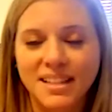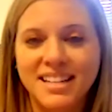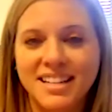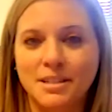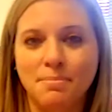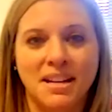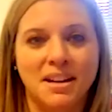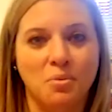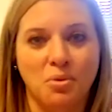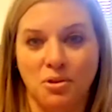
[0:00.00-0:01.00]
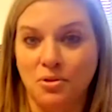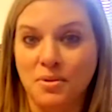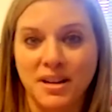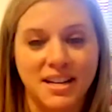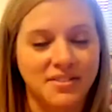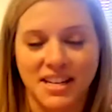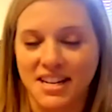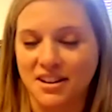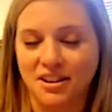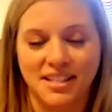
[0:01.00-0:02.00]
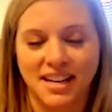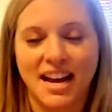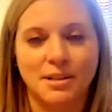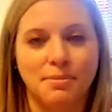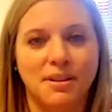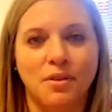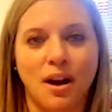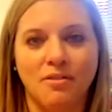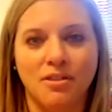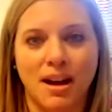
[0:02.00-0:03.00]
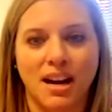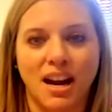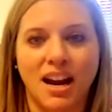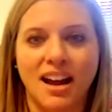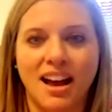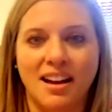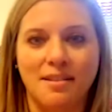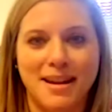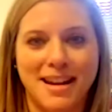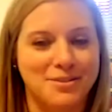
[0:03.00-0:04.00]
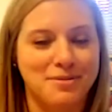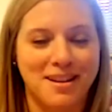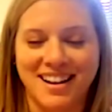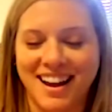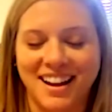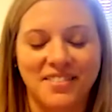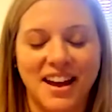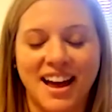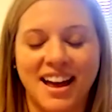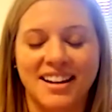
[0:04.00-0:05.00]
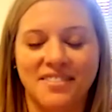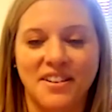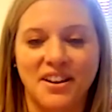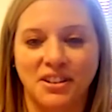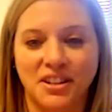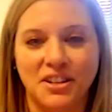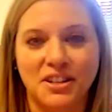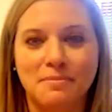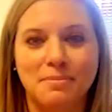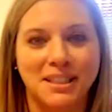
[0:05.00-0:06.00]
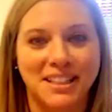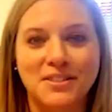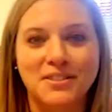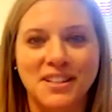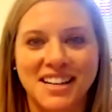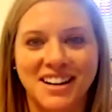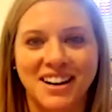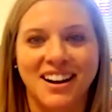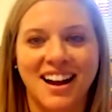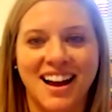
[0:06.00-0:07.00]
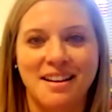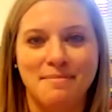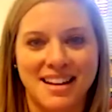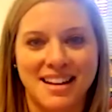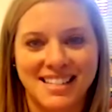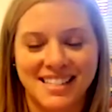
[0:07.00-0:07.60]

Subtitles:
it has been a whirlwind of a year, as it has been for everybody. Antjuan and I have had a fairly good political year, and as